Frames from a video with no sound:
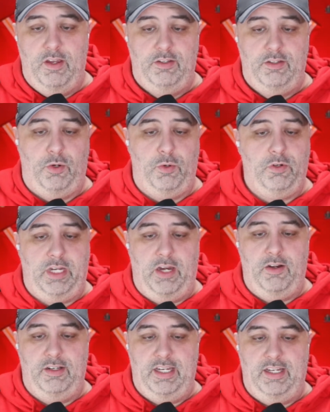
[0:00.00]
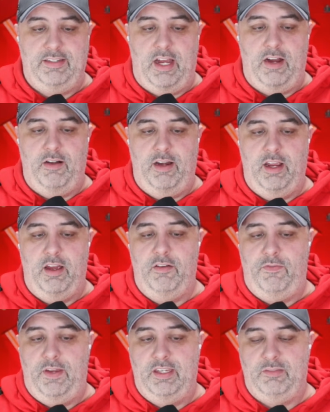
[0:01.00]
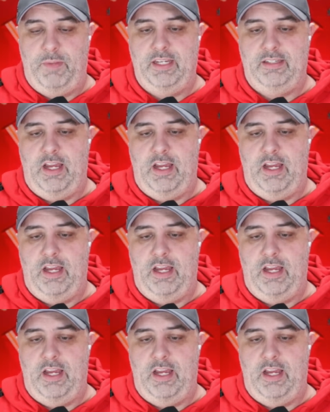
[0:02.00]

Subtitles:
total guaranteed salary of his base